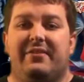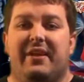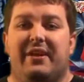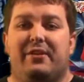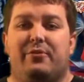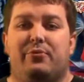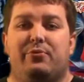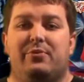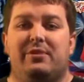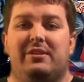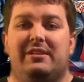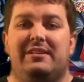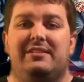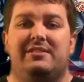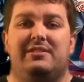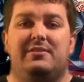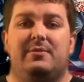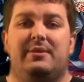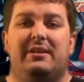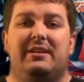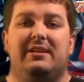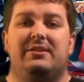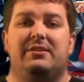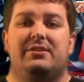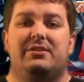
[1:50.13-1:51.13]
They're really
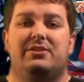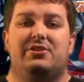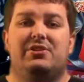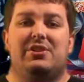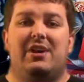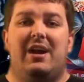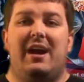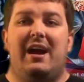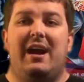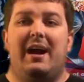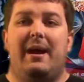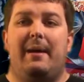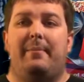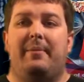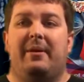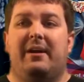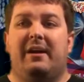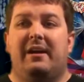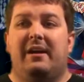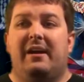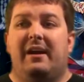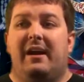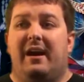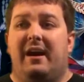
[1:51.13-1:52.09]
doing a good job